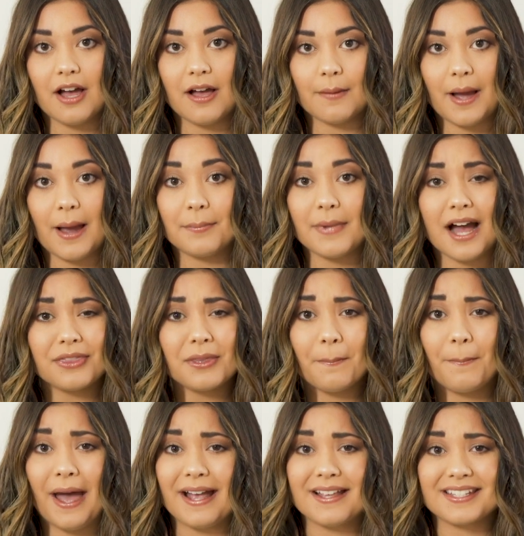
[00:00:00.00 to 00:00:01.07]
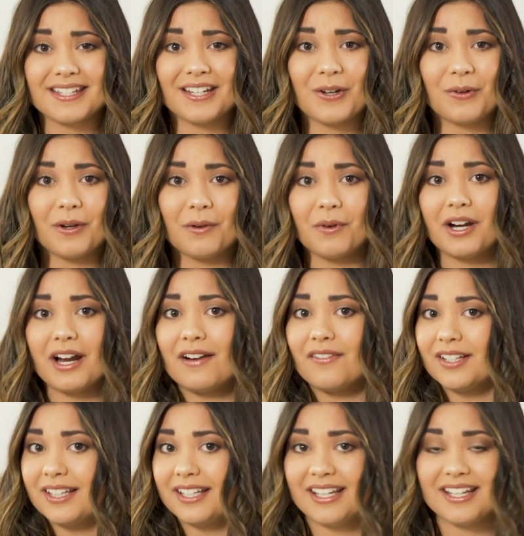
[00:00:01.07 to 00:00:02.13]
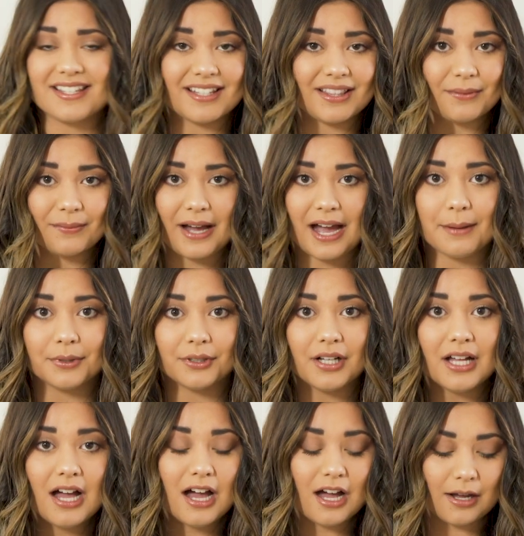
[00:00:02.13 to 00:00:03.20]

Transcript: I'm not the best at knowing where everything is in the Bible.